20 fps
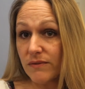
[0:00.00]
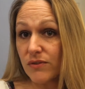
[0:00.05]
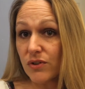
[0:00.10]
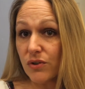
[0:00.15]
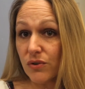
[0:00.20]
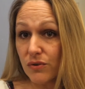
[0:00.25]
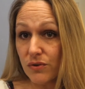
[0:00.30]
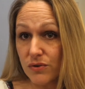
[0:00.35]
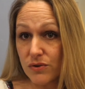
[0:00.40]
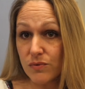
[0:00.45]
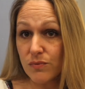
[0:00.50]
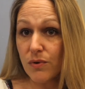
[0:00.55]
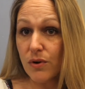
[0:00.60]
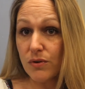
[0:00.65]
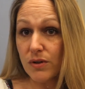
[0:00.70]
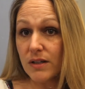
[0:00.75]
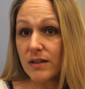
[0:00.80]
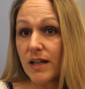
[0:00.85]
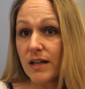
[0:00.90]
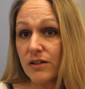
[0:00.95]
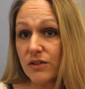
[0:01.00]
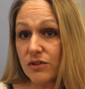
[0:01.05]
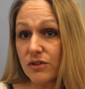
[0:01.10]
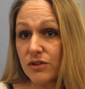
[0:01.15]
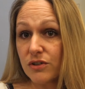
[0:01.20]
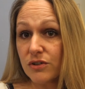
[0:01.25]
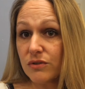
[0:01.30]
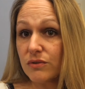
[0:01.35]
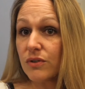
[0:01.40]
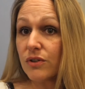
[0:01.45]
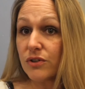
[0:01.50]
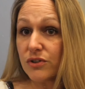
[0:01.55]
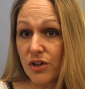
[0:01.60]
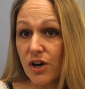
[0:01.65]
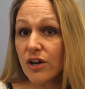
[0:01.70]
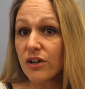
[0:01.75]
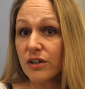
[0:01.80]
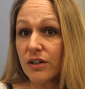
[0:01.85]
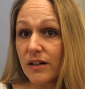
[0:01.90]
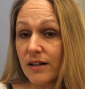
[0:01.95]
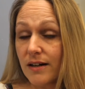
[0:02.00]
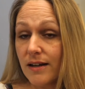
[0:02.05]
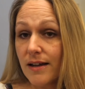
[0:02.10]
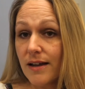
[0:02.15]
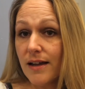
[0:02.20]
of the girls wrote a letter to her daughter.